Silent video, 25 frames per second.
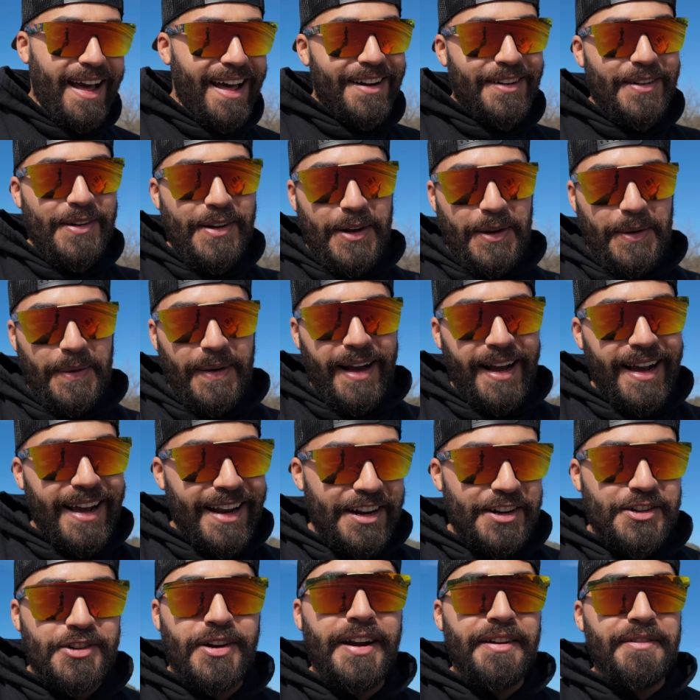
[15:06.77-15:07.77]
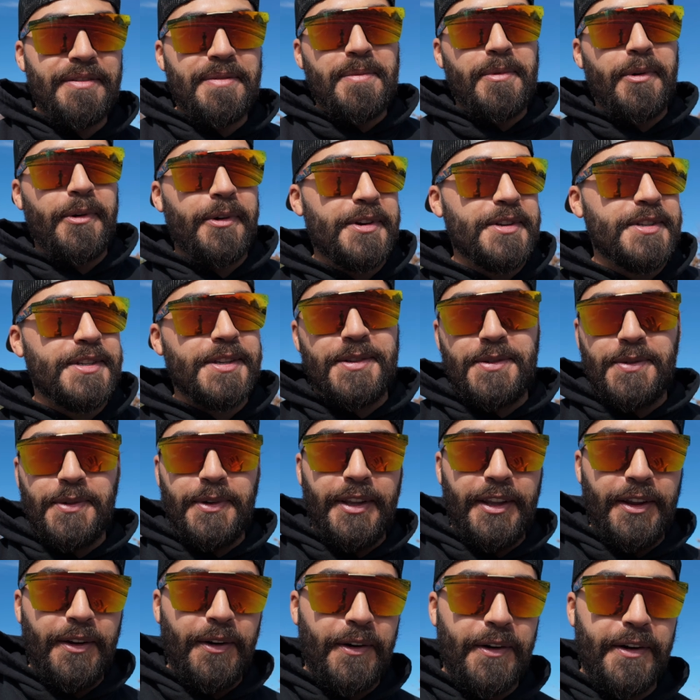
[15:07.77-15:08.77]
I don't know, I gotta drive it more. It's just
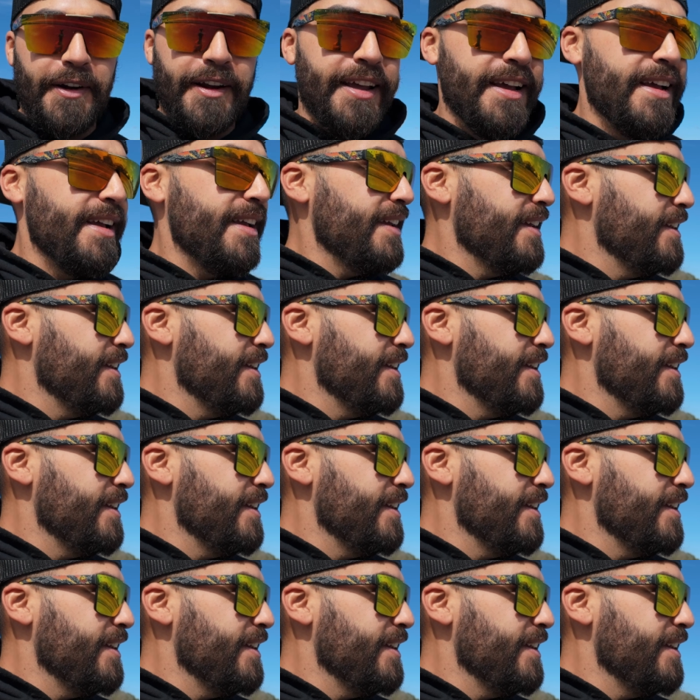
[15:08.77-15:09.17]
really hard